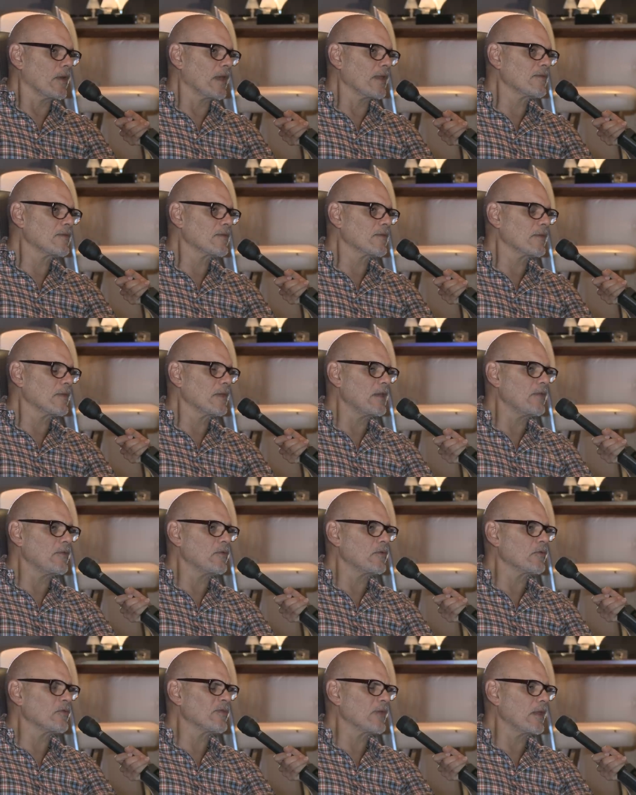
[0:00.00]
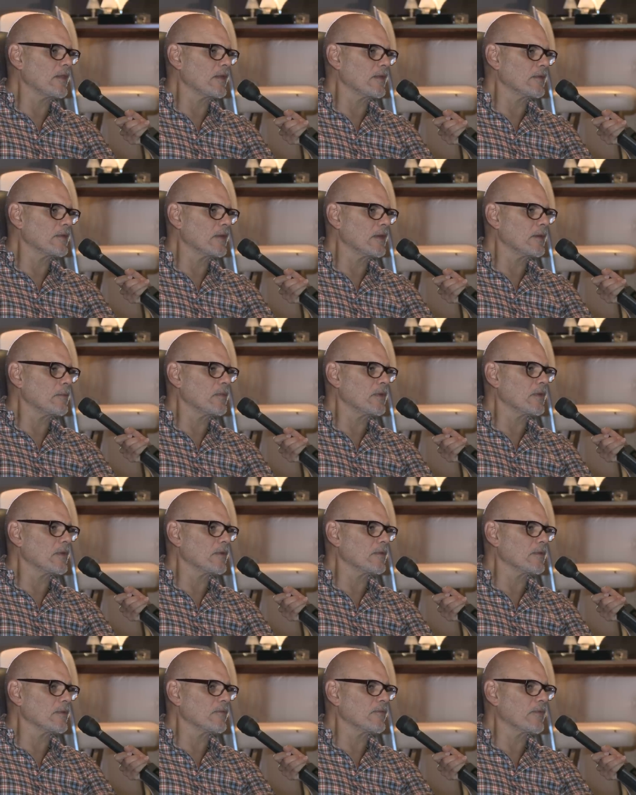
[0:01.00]
that's easier said than done
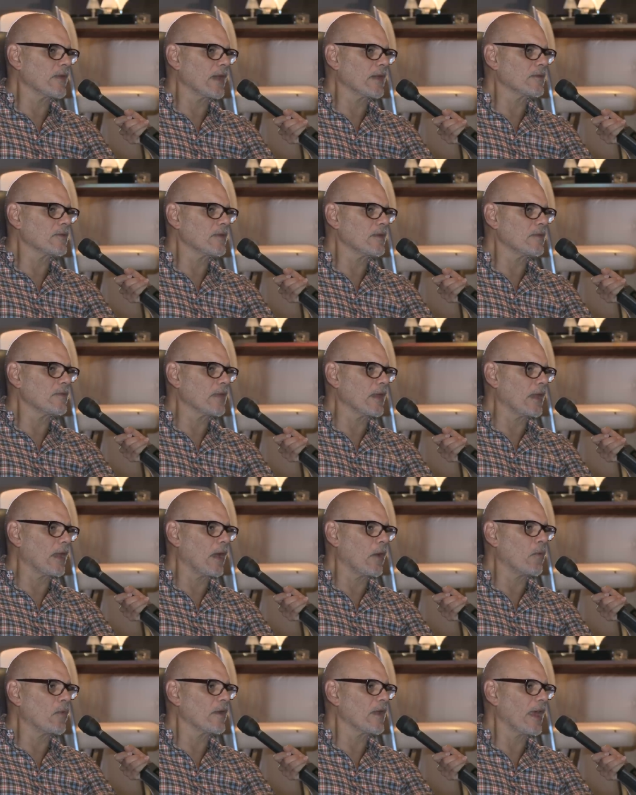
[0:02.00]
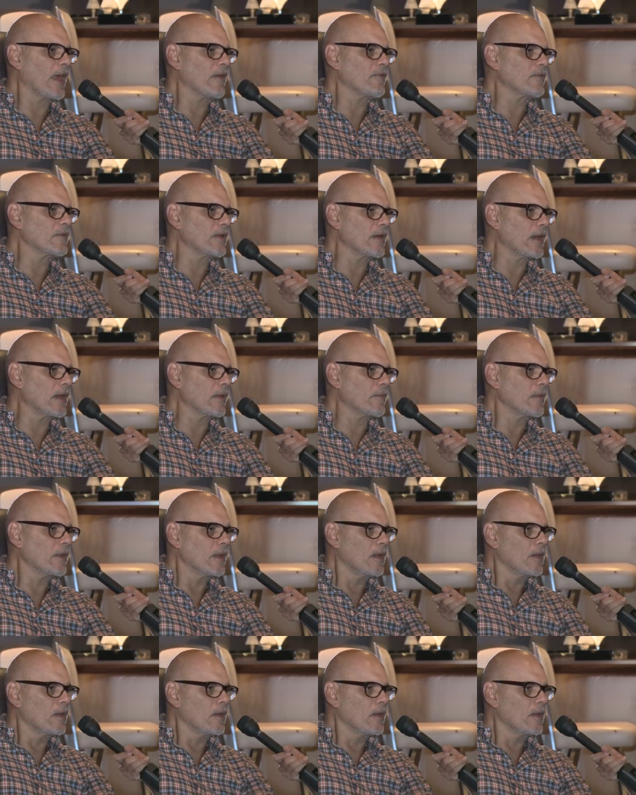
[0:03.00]
because the fact is that I won't have time,